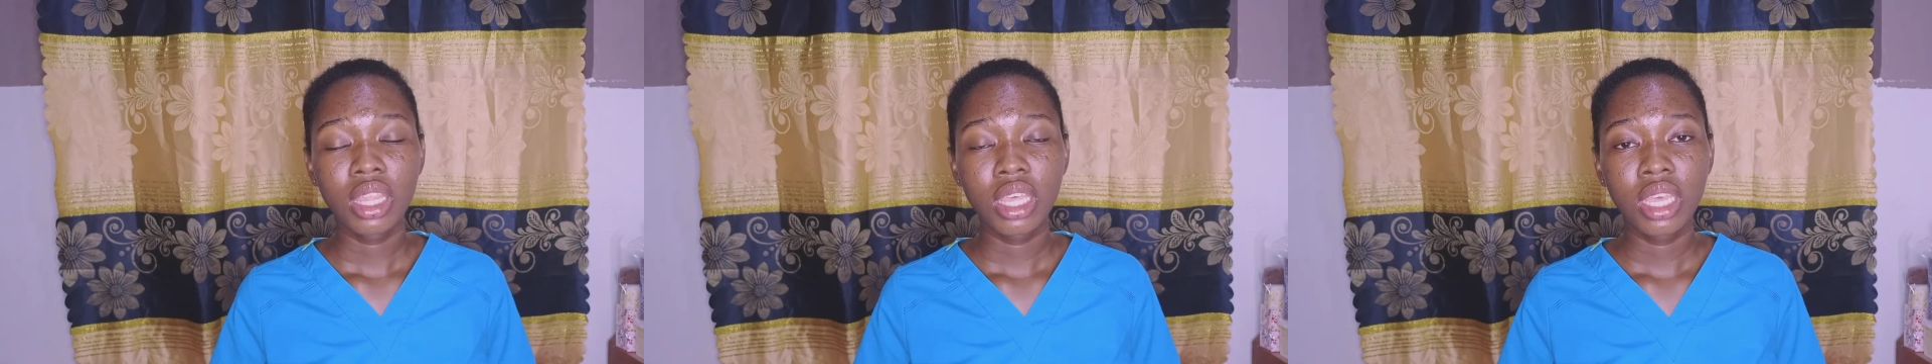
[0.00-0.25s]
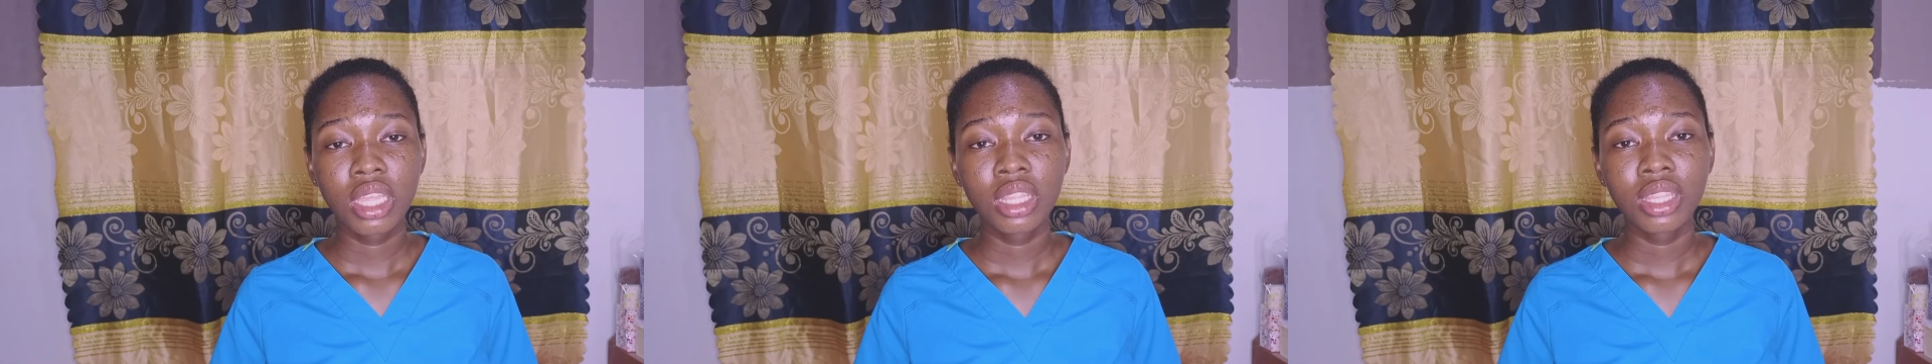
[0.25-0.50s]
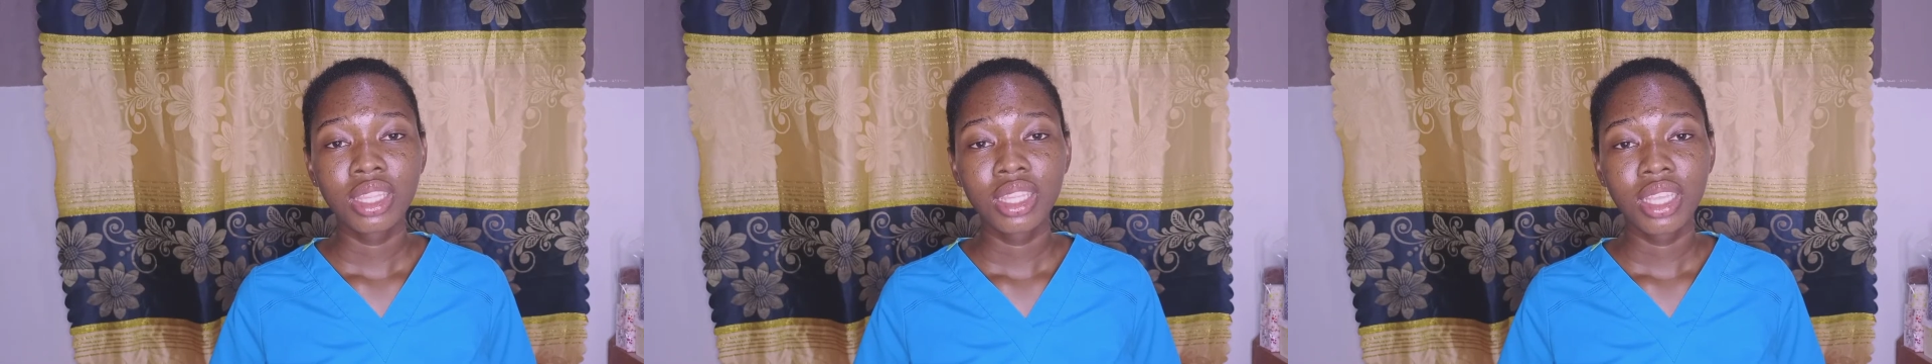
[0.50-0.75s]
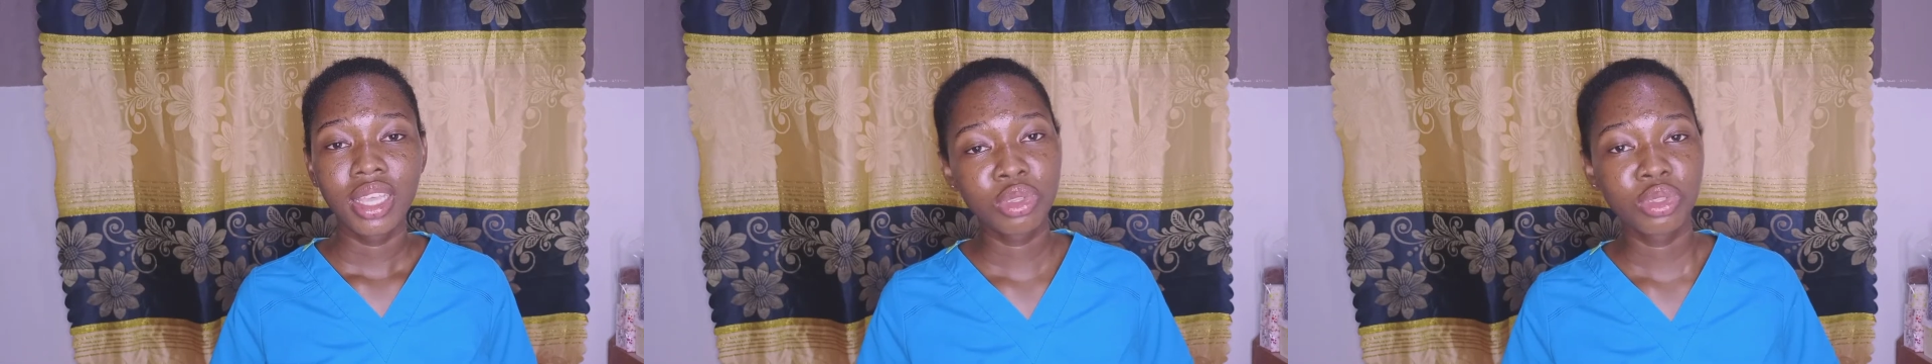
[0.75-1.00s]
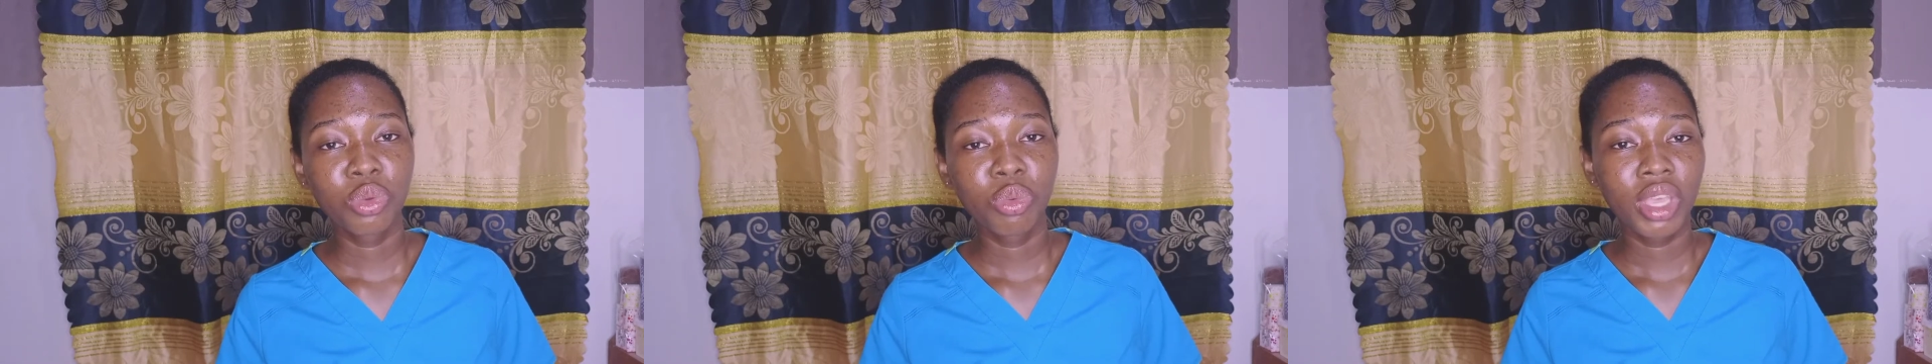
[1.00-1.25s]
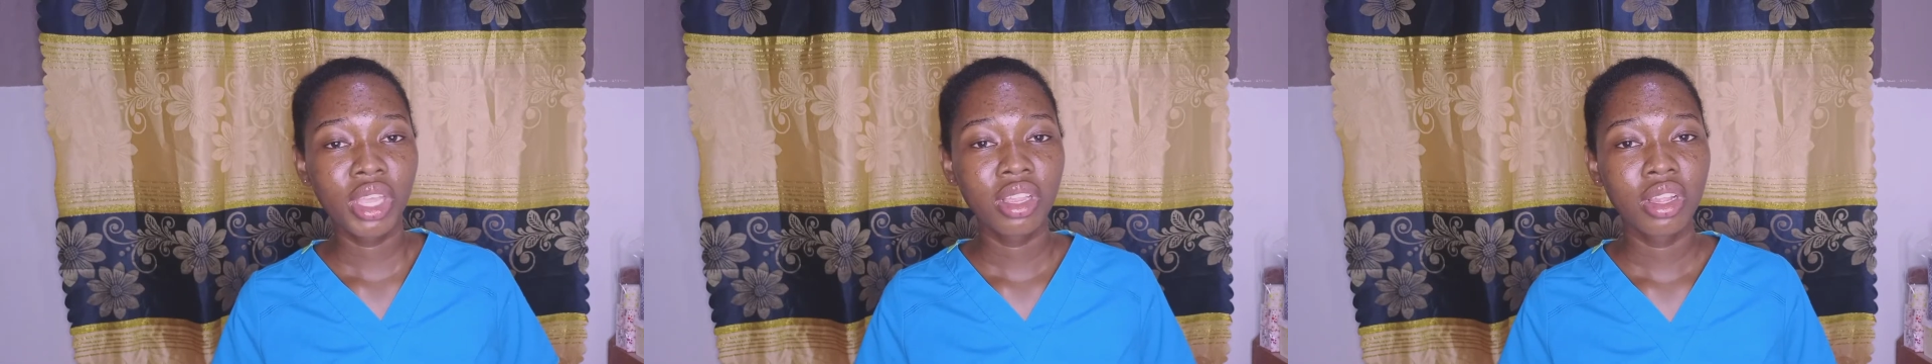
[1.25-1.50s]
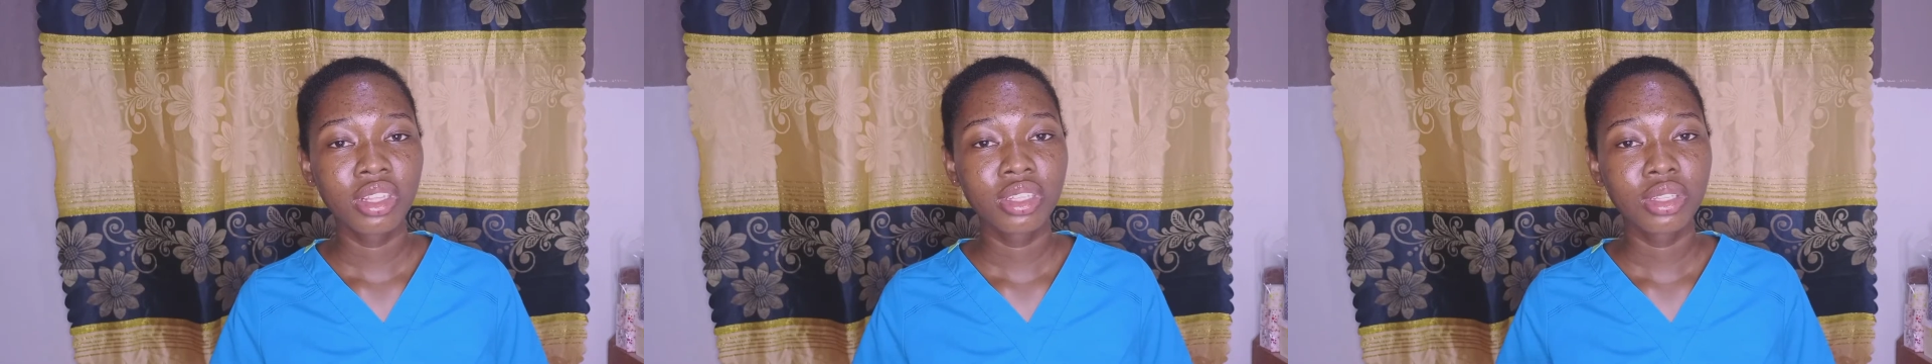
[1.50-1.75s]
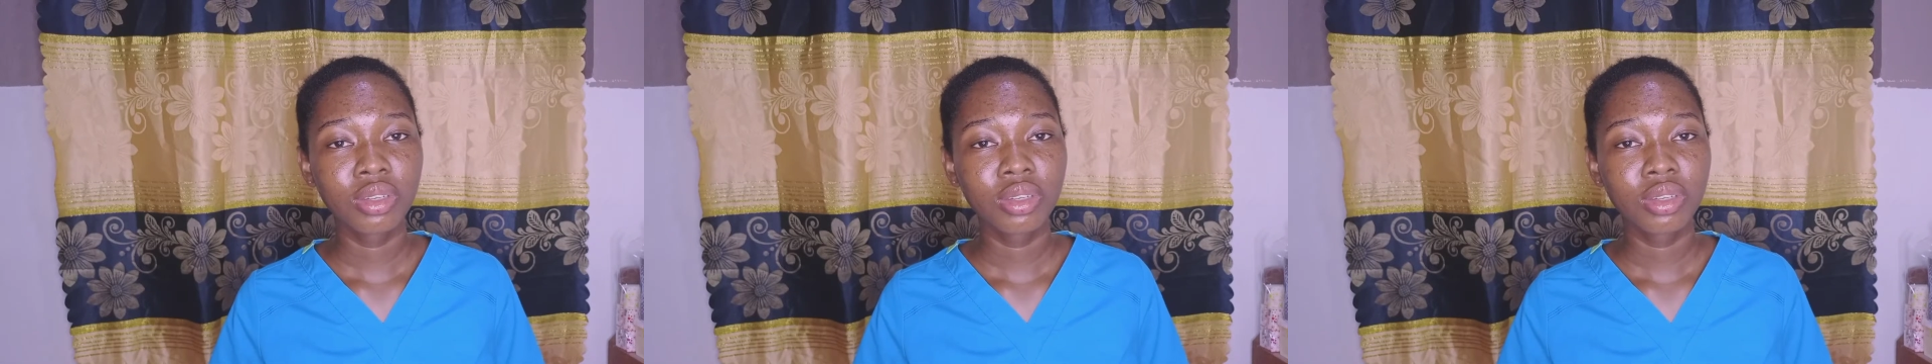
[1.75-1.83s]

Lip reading: then muscle weakness.